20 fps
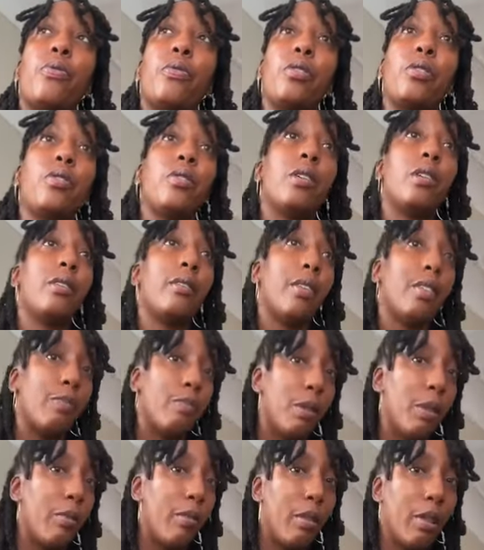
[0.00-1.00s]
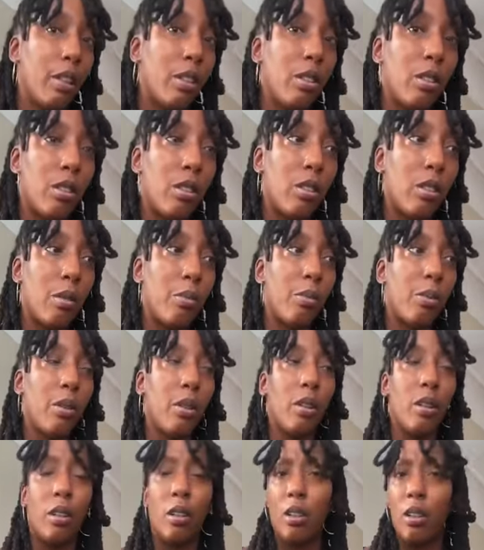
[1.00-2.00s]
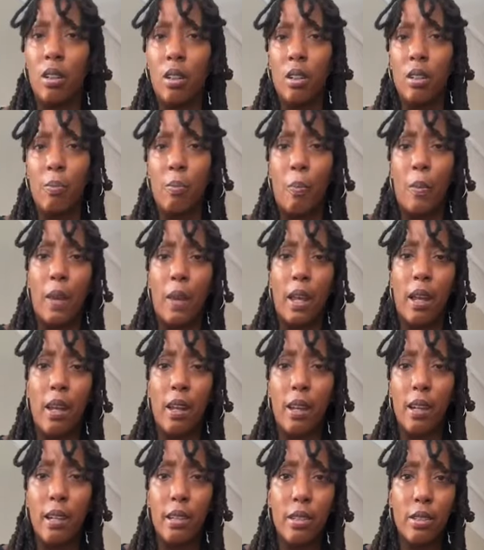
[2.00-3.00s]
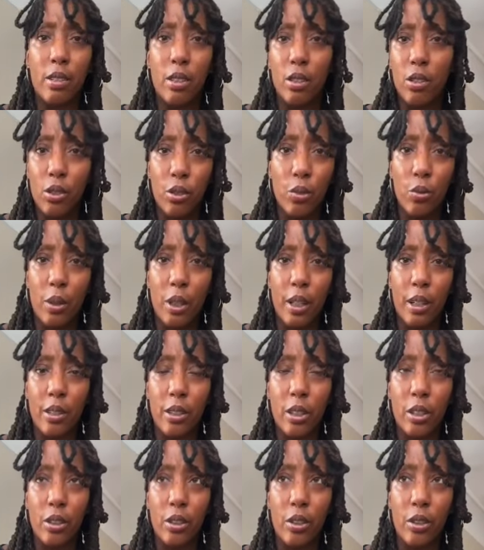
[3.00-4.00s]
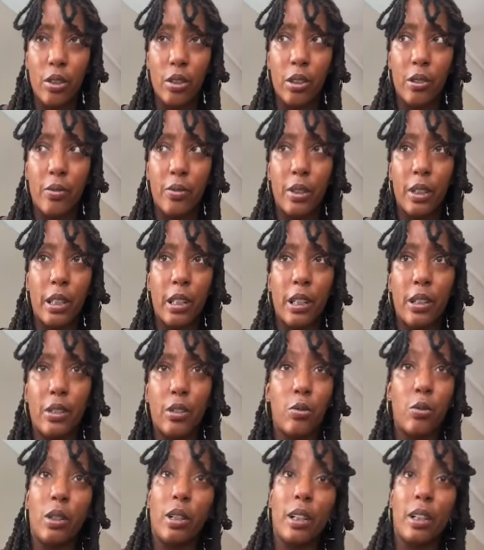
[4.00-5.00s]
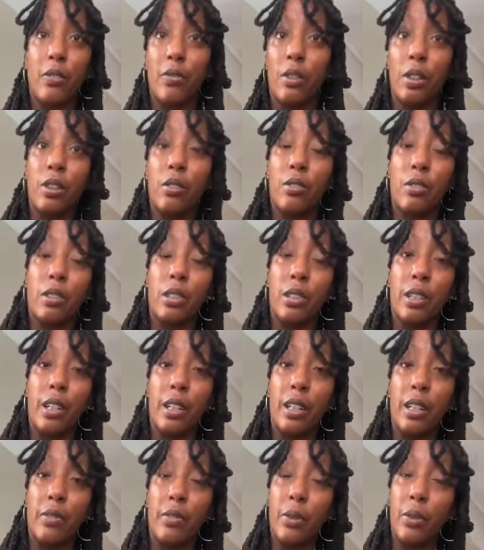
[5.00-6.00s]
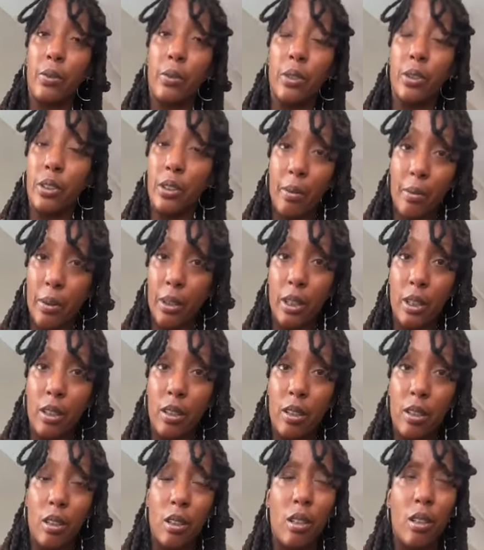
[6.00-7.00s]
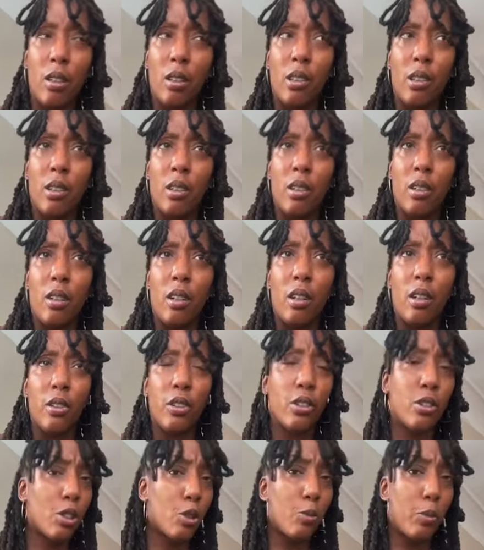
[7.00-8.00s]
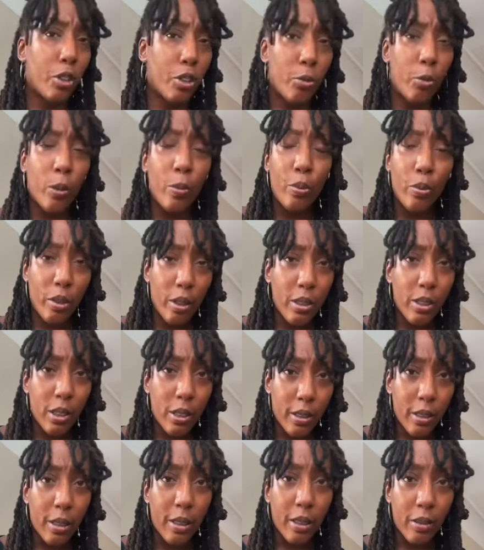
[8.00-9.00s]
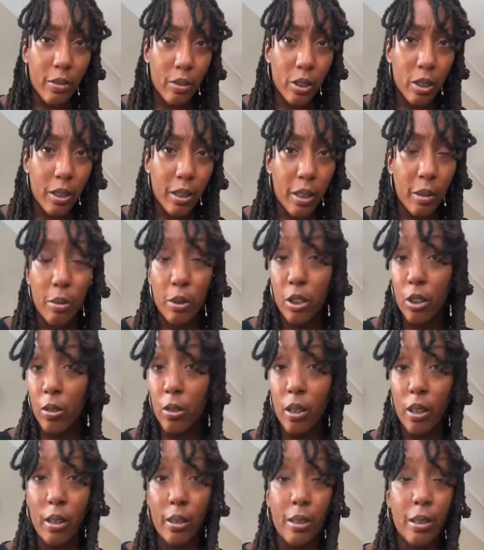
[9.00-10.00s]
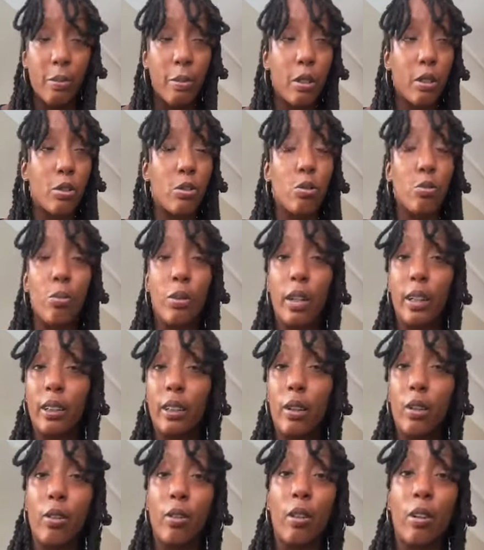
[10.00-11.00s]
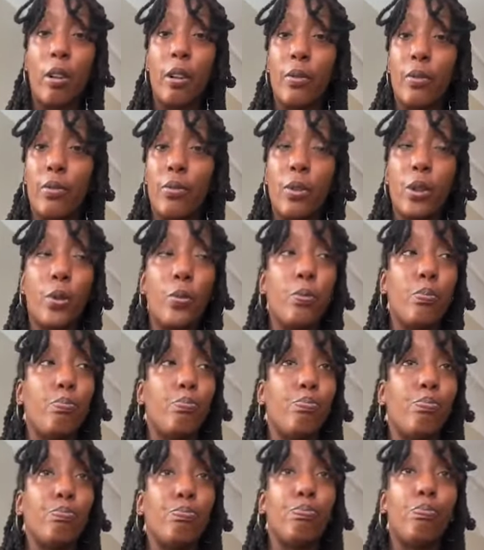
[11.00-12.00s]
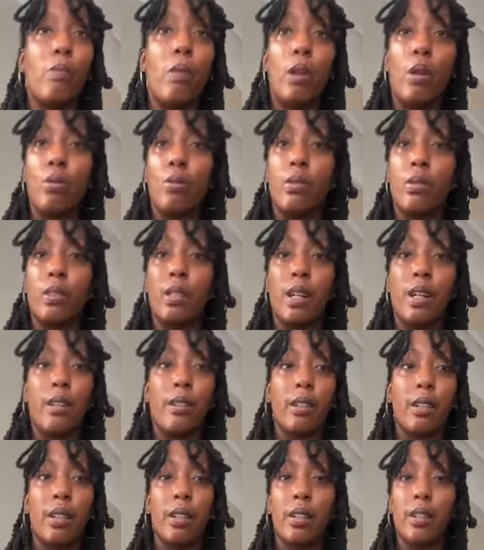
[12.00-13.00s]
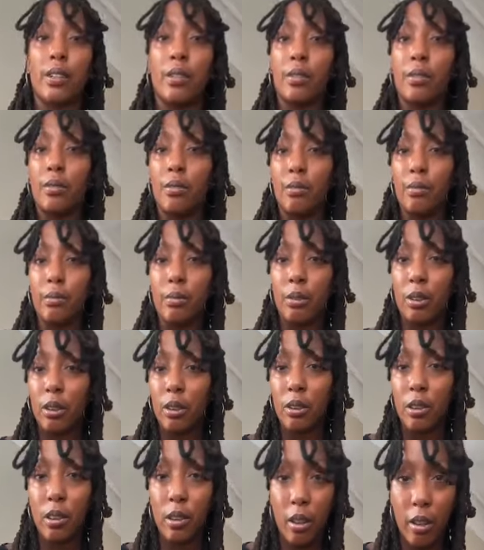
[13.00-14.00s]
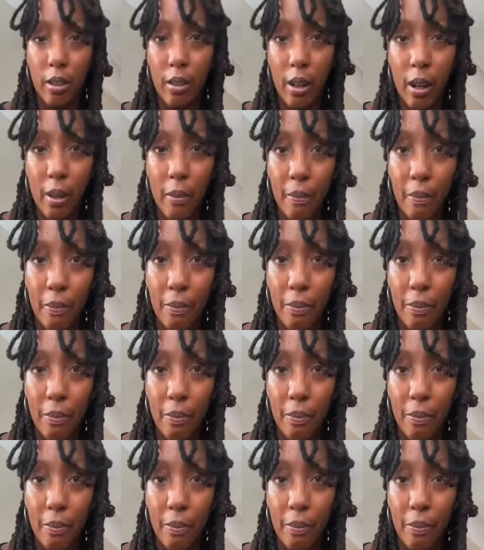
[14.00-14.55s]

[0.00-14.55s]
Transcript: you're in a lesbian relationship, and you can't tell your girlfriend that you would like fingers inside of you or something, there's pleasurable points inside the vagina, but there are lesbians who block that all off. Nope, no inside of there, none of that.